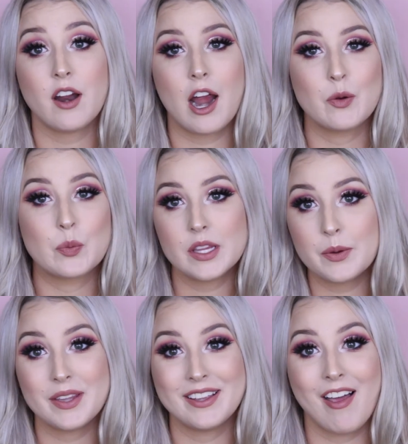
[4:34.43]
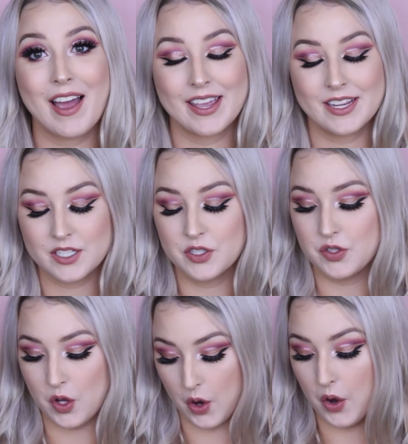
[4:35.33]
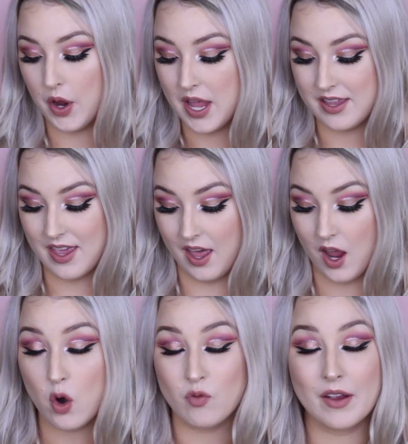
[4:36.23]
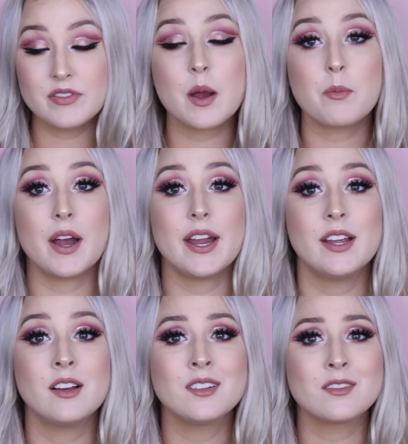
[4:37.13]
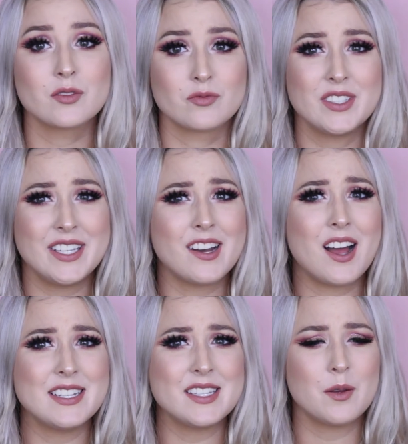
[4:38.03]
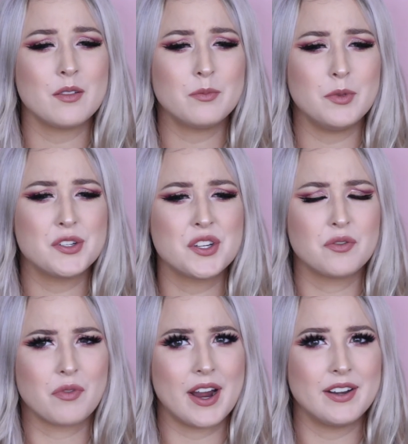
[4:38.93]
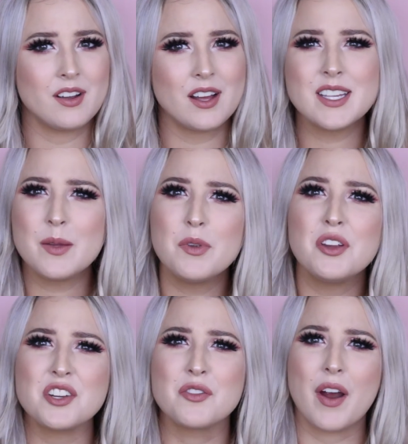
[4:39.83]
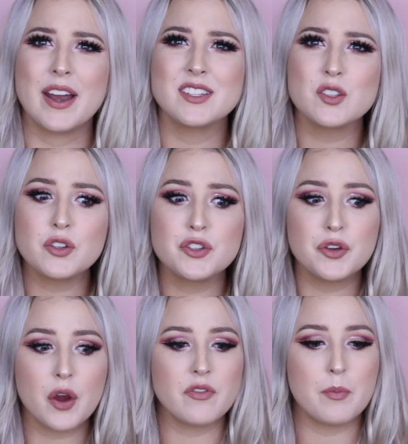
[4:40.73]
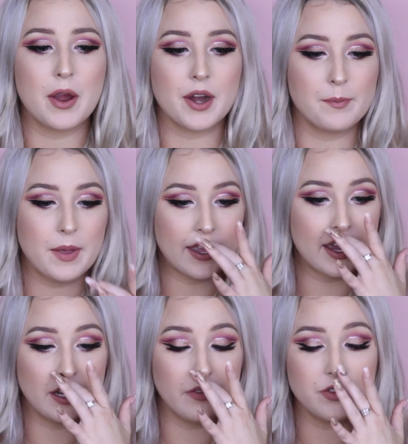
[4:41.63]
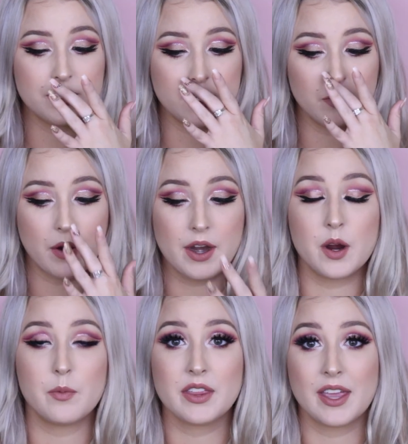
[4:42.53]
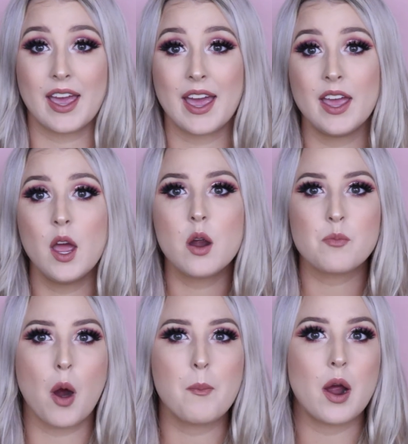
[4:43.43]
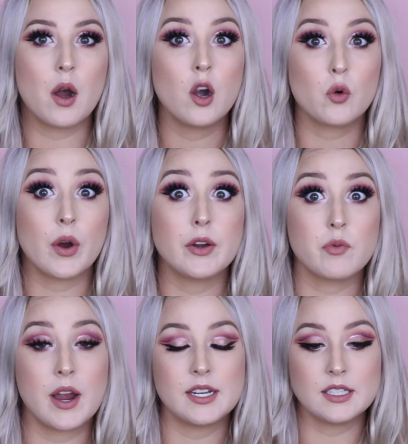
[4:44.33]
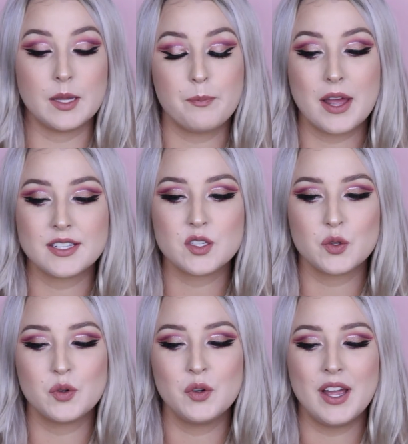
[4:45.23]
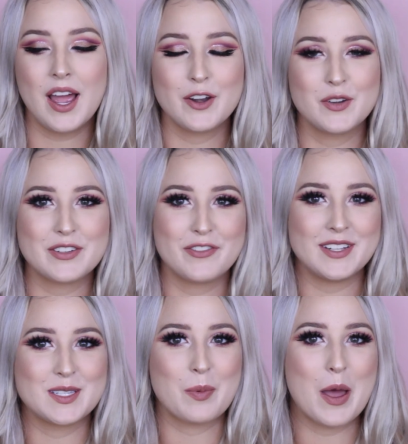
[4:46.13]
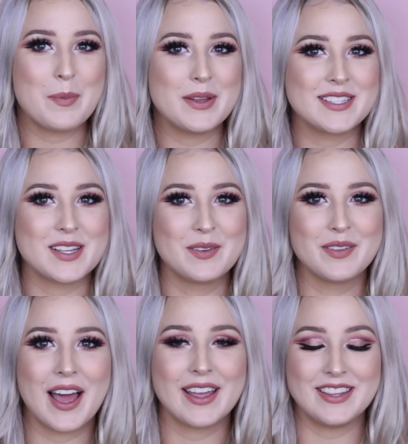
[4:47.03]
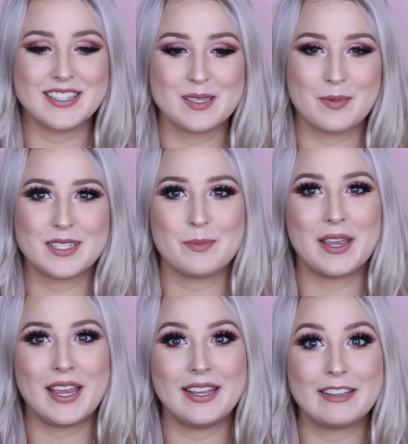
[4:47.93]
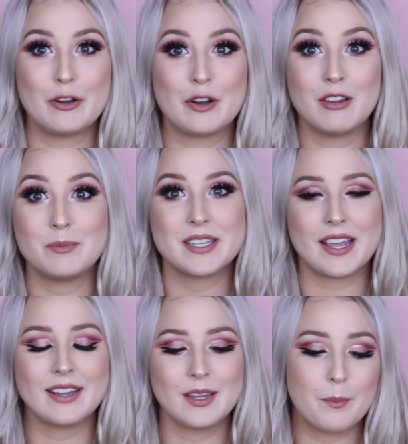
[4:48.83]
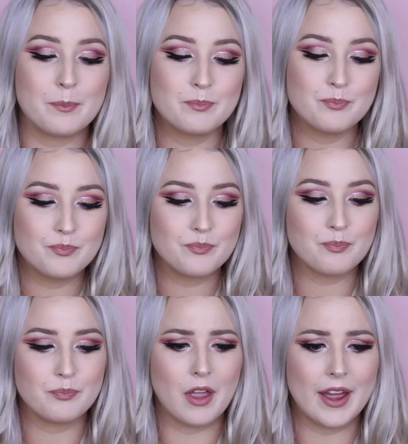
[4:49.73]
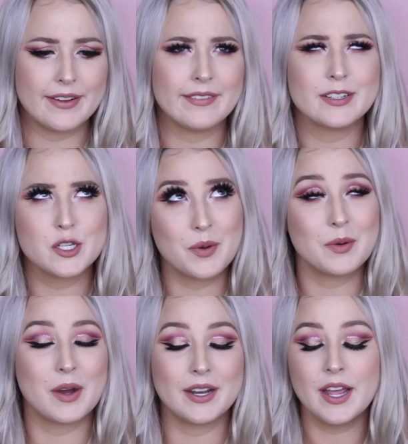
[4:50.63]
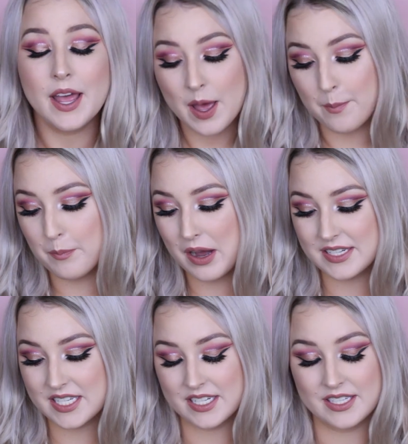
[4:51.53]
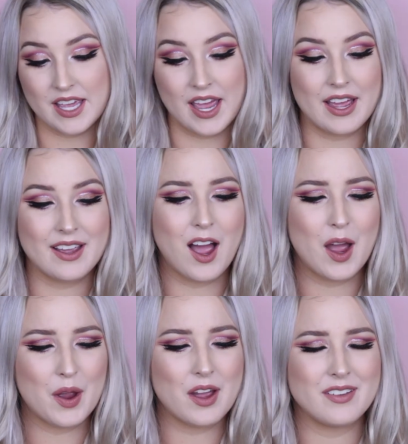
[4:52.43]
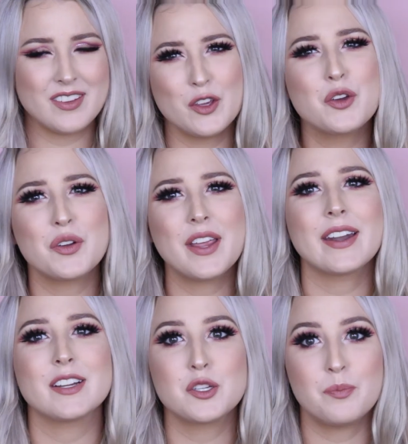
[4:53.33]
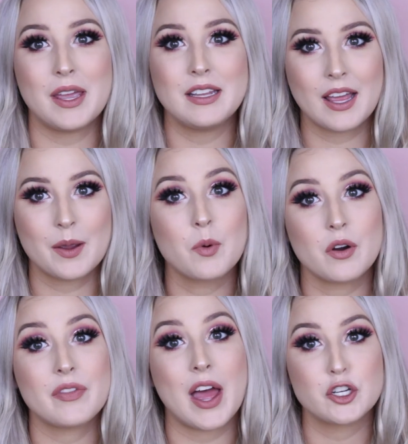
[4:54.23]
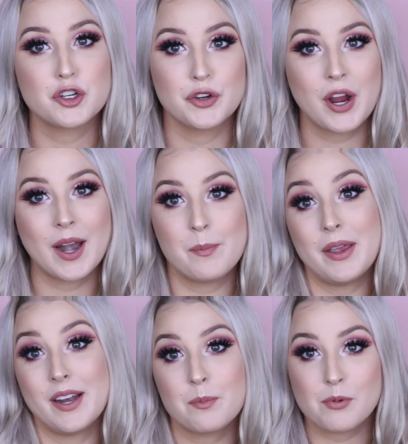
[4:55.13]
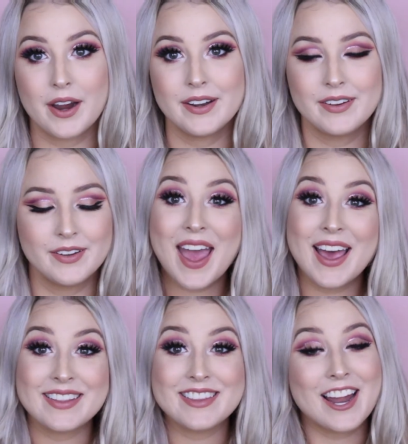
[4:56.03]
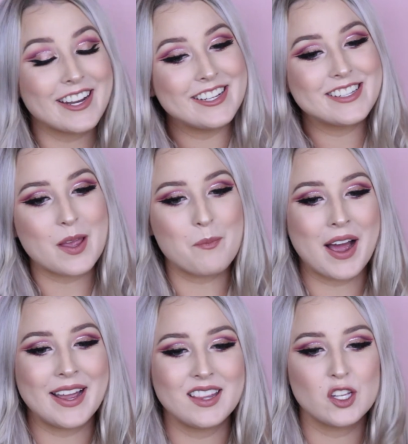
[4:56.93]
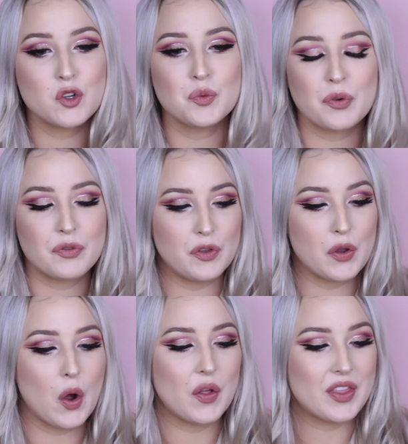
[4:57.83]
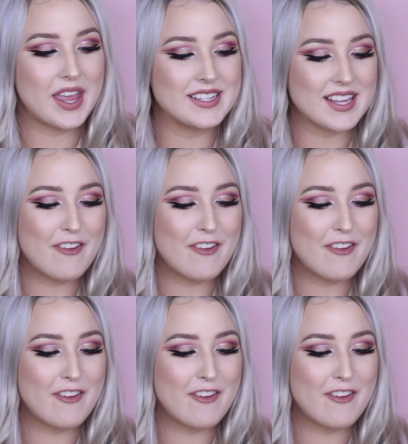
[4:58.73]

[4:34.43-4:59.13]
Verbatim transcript: I really, really like it. So yeah, Revved Up Red, really nice, muted red. I'd say muted red. It's not too overbearing, but again, if you did wear it with like a proper red red lip pencil, I know it defeats the purpose of like this is meant to be, you know, lipstick and lip Line up two in one but yeah I you could get it to be like more of that true kind of pin-up red. Yeah, that is my little review on these.